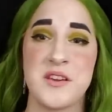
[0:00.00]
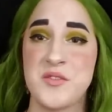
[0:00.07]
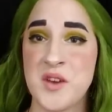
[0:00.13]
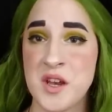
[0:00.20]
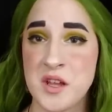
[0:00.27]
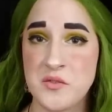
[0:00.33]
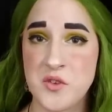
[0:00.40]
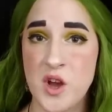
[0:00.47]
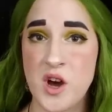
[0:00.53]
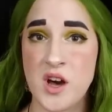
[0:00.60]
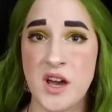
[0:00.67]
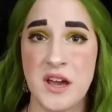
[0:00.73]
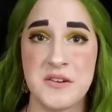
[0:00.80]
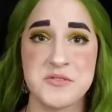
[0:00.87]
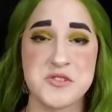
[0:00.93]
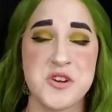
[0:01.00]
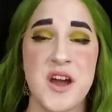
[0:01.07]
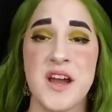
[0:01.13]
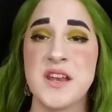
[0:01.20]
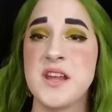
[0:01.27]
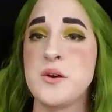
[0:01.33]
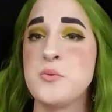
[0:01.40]
if any of y'all have
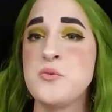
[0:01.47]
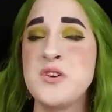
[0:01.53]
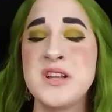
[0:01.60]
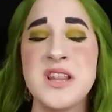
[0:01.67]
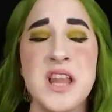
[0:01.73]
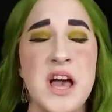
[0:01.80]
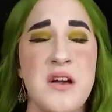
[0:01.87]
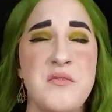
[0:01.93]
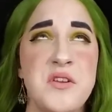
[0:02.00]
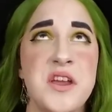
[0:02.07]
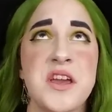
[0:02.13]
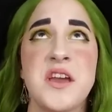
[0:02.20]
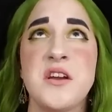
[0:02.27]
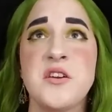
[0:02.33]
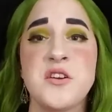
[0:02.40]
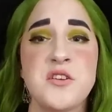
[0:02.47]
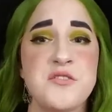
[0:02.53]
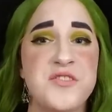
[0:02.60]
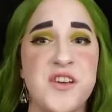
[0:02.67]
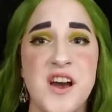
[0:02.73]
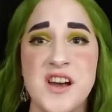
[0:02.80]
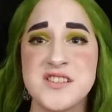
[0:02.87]
tried it, would love to hear your
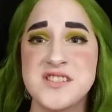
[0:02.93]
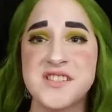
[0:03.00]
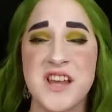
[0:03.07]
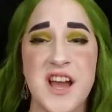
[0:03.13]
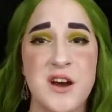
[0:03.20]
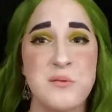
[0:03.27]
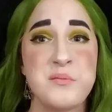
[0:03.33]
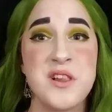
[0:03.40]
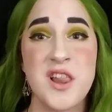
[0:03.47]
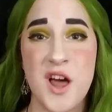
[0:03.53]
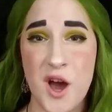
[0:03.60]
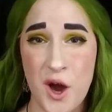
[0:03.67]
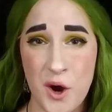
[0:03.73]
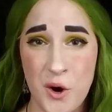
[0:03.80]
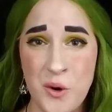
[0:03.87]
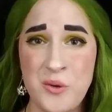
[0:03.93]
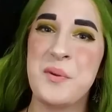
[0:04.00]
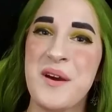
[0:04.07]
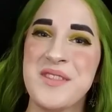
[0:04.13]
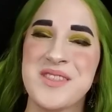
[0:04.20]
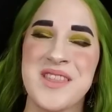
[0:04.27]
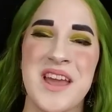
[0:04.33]
thoughts down below.
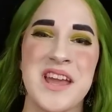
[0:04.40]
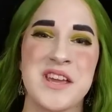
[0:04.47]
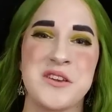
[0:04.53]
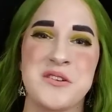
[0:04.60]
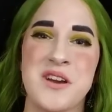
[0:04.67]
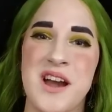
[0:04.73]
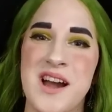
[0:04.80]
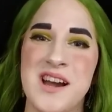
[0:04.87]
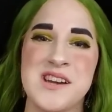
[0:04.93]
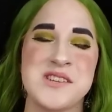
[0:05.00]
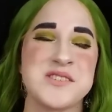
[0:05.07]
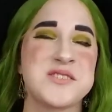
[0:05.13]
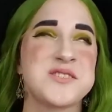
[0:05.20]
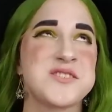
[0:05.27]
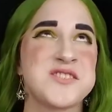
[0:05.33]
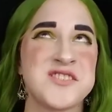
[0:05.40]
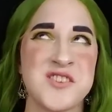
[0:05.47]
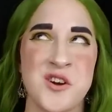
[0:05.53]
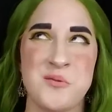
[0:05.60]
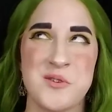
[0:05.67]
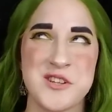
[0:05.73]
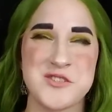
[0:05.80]
But thank you guys
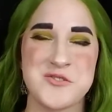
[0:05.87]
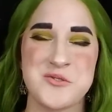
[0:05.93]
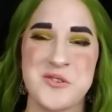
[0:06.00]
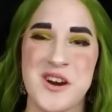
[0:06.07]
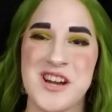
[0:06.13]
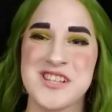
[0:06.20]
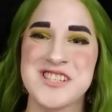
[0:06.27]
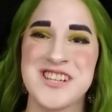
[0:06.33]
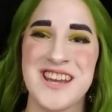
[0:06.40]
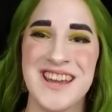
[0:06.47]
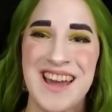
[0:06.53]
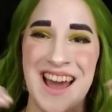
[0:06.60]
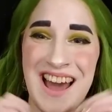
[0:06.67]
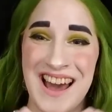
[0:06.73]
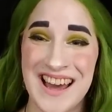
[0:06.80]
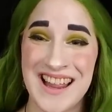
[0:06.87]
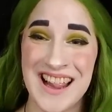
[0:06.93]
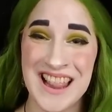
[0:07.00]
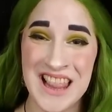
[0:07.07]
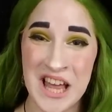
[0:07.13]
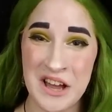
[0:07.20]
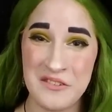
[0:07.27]
so much for watching. I
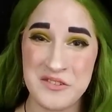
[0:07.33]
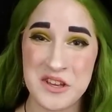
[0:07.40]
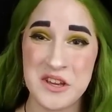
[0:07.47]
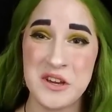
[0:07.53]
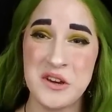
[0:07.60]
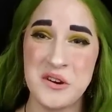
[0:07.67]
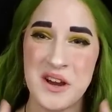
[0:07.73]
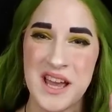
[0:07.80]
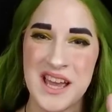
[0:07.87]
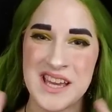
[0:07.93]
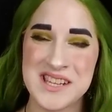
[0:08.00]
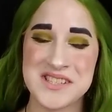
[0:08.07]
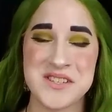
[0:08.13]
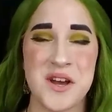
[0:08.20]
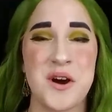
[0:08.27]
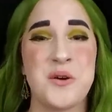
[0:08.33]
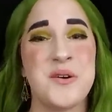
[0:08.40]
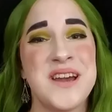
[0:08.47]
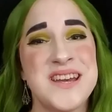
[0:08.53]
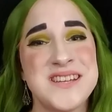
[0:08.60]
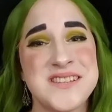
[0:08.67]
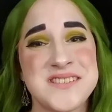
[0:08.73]
love you. And as
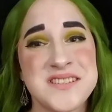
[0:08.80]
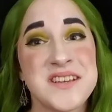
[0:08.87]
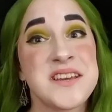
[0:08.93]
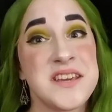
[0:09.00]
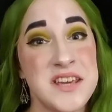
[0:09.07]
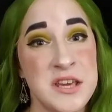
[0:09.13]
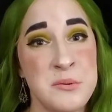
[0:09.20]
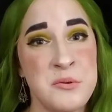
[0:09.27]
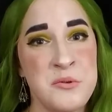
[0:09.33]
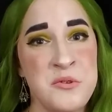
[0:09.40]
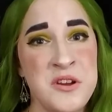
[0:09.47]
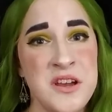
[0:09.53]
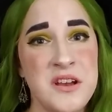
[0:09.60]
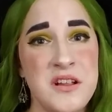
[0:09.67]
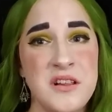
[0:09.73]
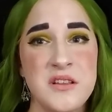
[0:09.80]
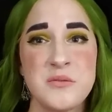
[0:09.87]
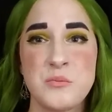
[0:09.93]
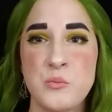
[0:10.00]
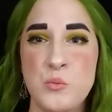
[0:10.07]
always, keep it real.